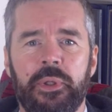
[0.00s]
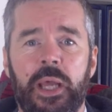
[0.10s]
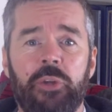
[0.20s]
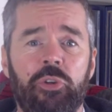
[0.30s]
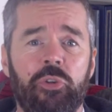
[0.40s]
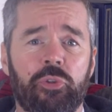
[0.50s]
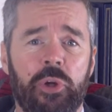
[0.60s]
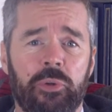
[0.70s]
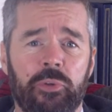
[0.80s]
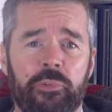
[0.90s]
As she
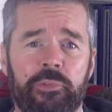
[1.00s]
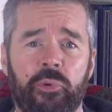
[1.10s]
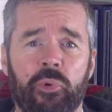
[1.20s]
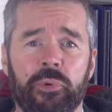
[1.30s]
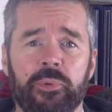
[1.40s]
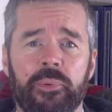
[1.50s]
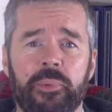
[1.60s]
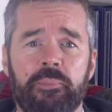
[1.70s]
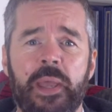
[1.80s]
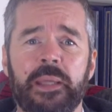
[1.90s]
struggled and fought,
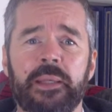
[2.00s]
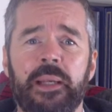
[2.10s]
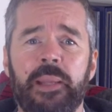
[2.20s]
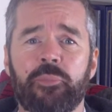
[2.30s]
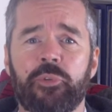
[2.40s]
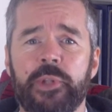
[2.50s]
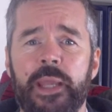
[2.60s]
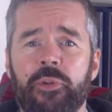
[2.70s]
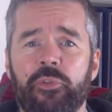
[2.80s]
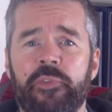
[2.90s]
Megan glimpsed
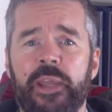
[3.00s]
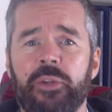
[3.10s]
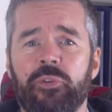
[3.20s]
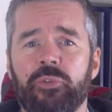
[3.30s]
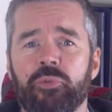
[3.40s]
Naylor's face,